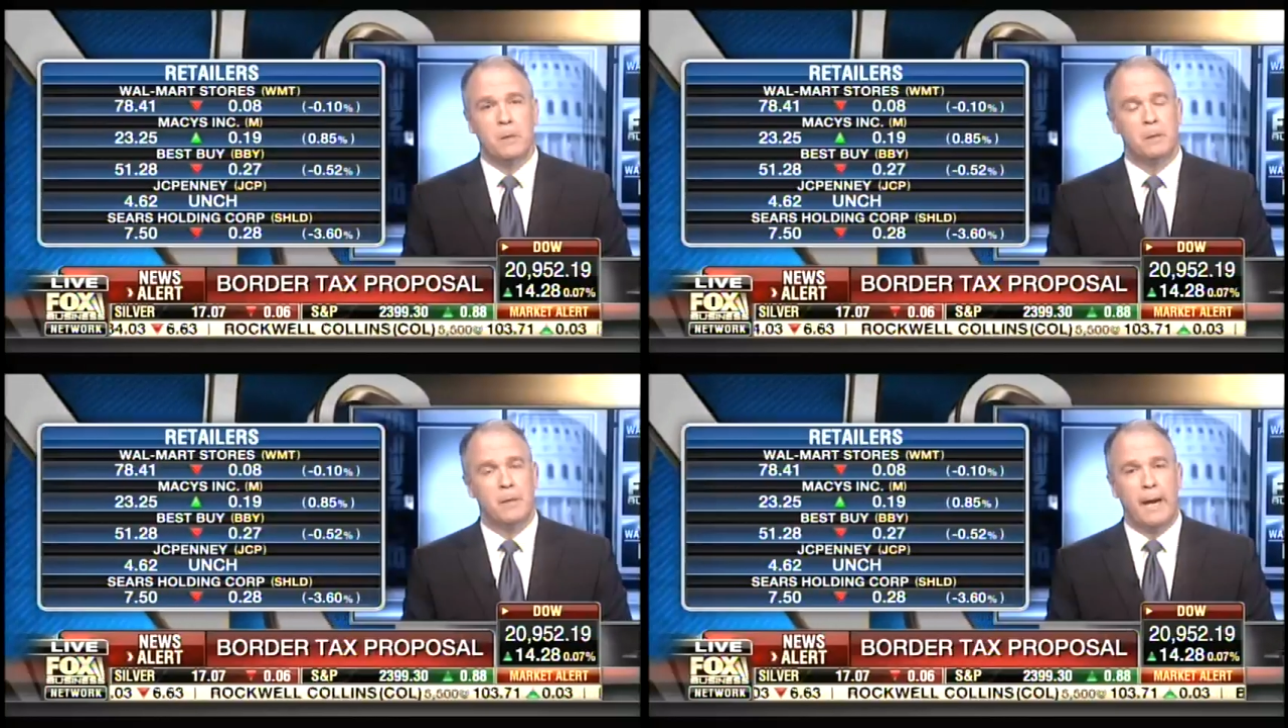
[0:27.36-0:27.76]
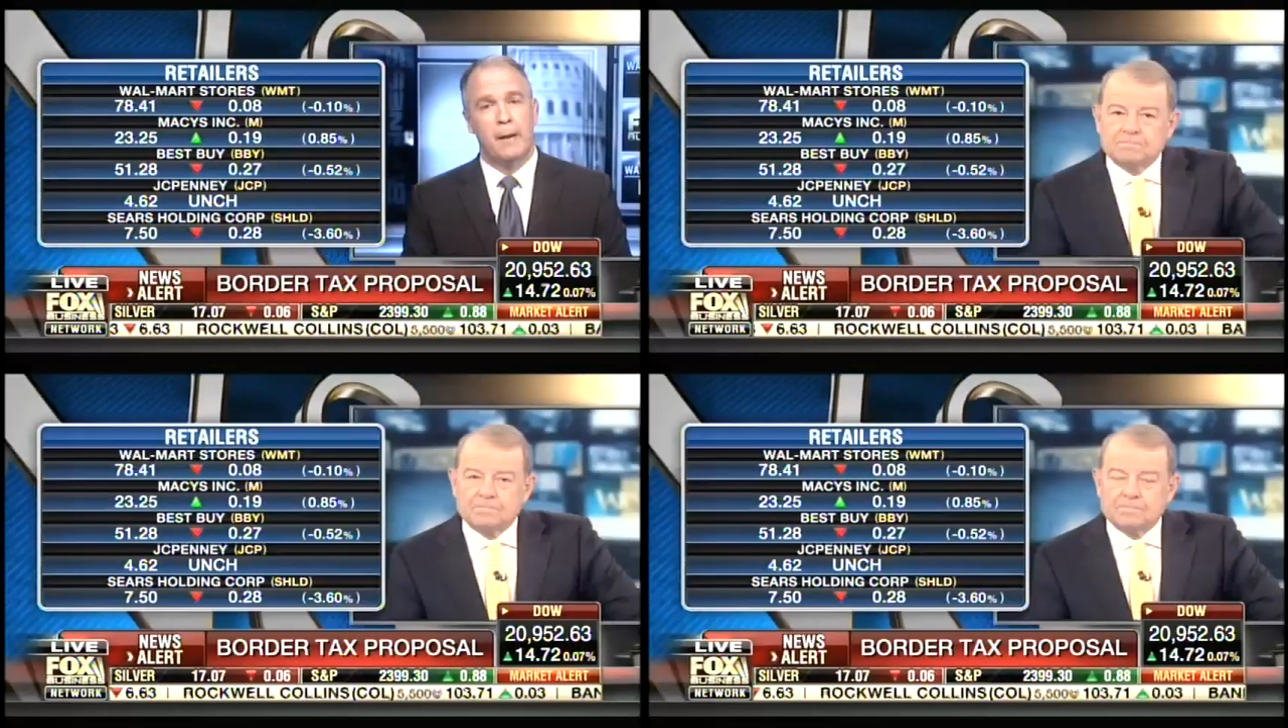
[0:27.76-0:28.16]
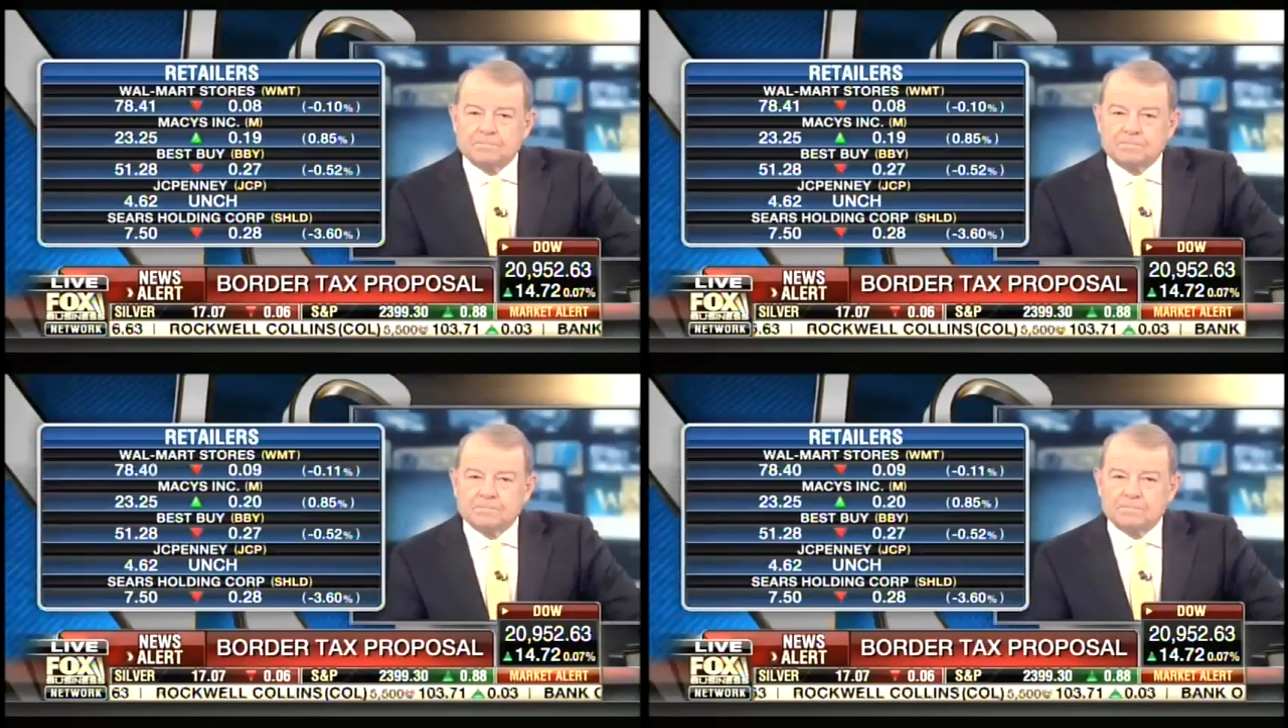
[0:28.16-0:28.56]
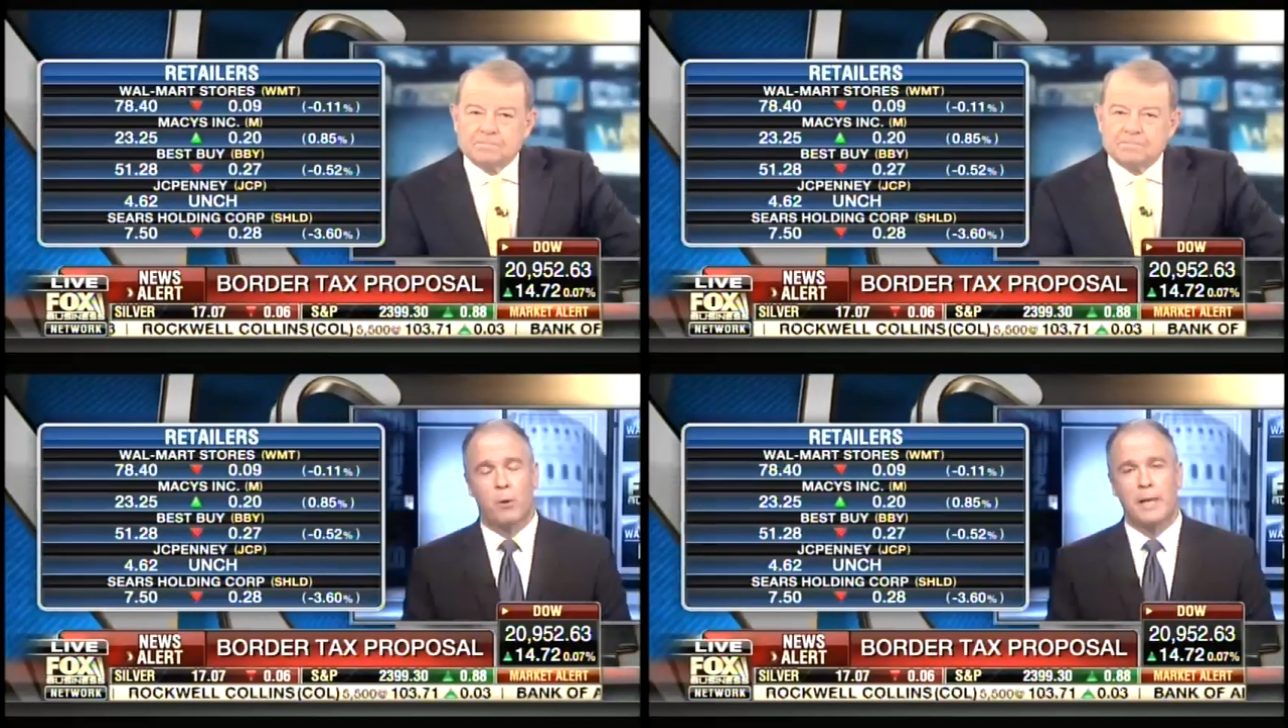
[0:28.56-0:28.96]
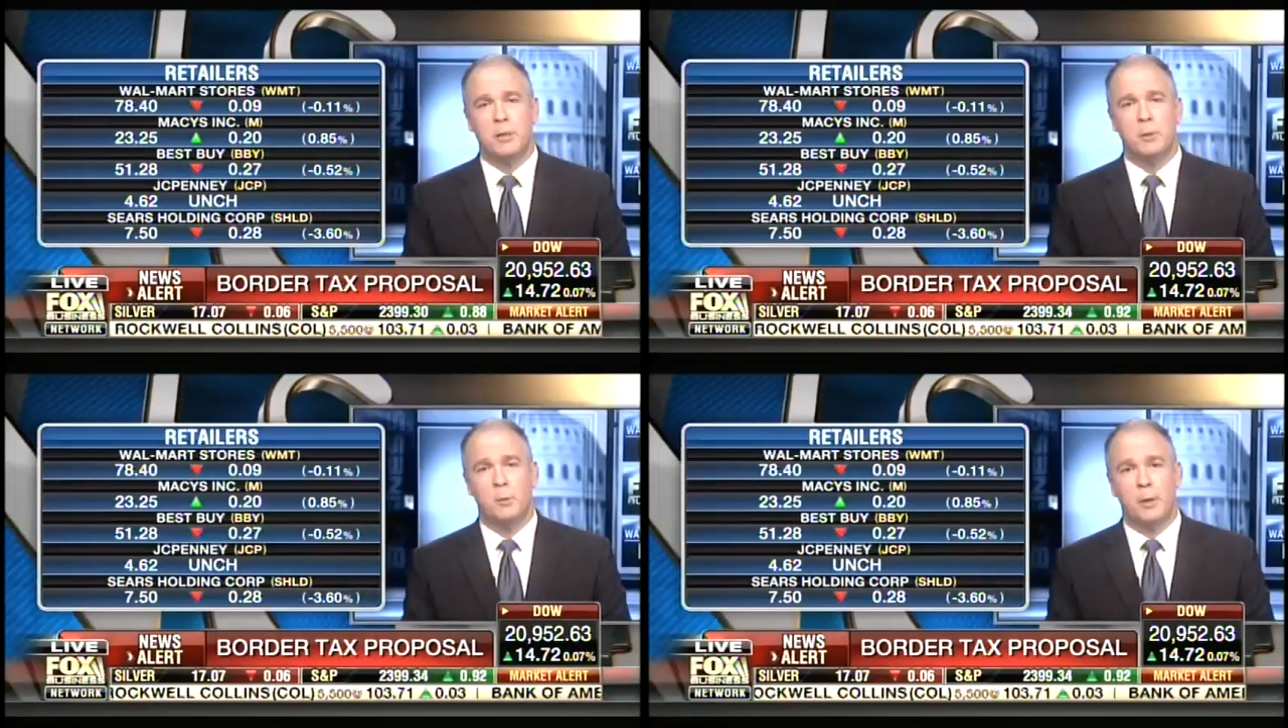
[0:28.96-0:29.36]
Today, we believe that
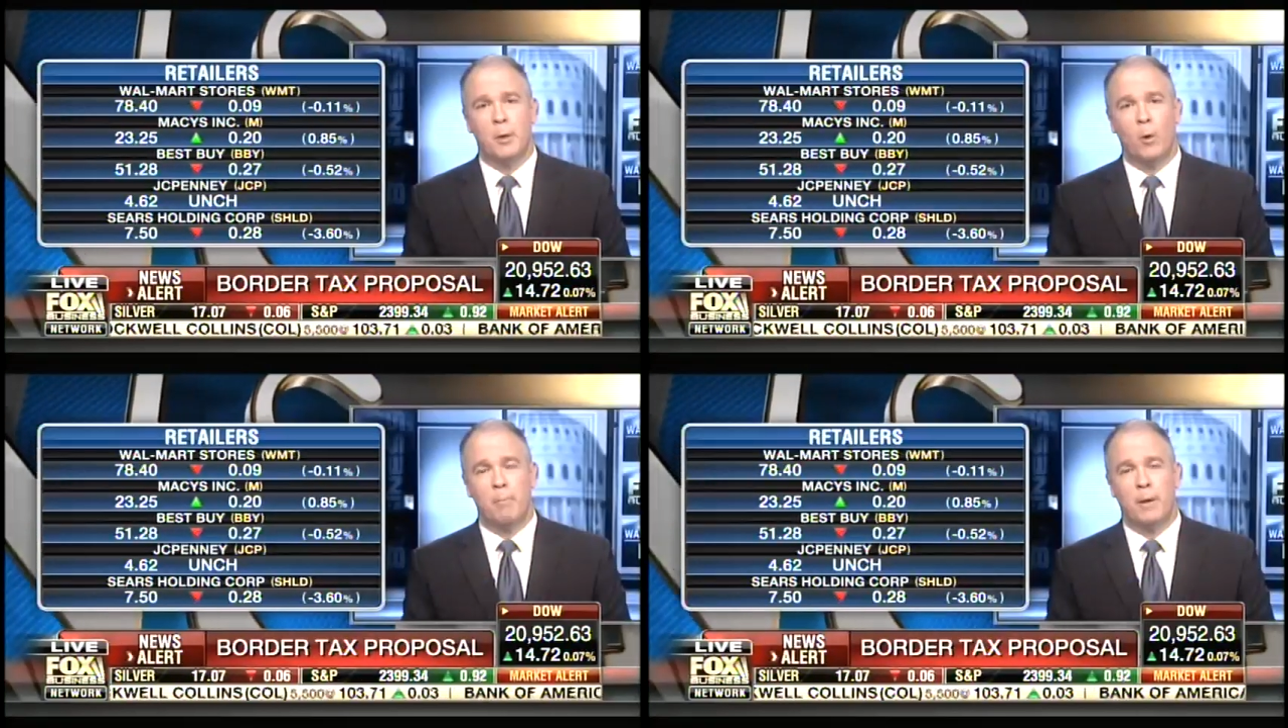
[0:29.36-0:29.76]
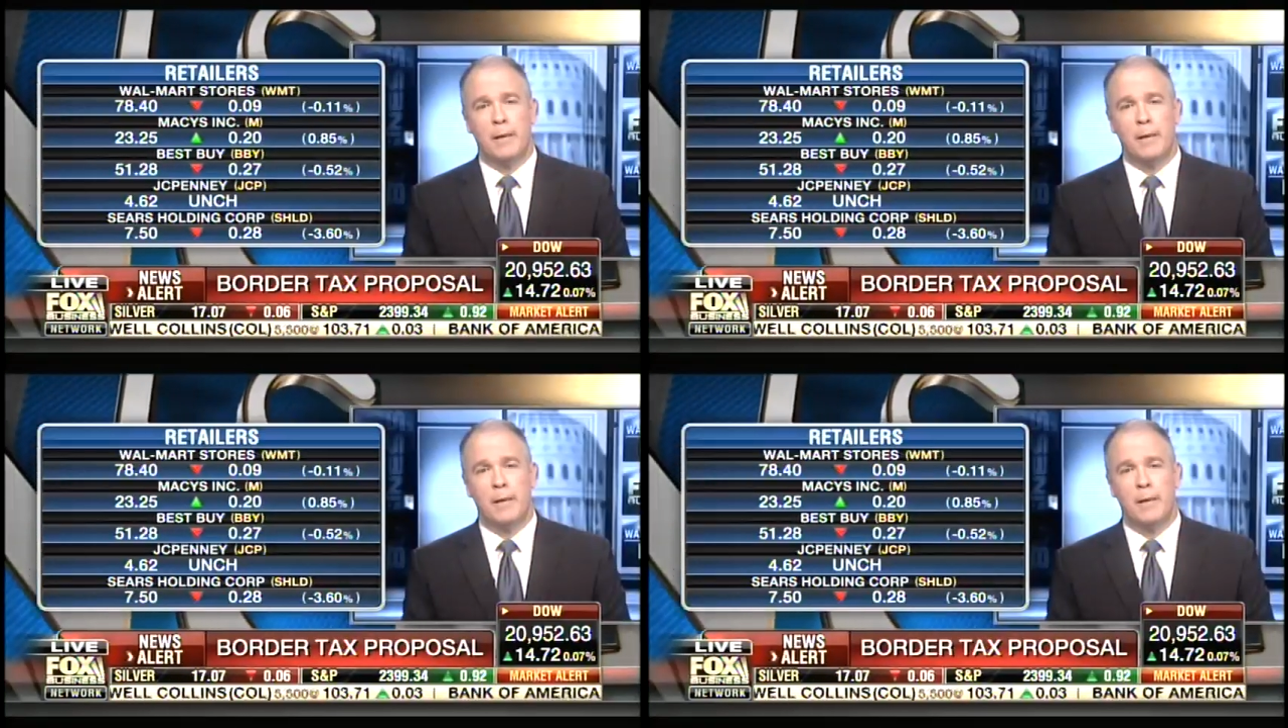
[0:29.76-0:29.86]
prices would go up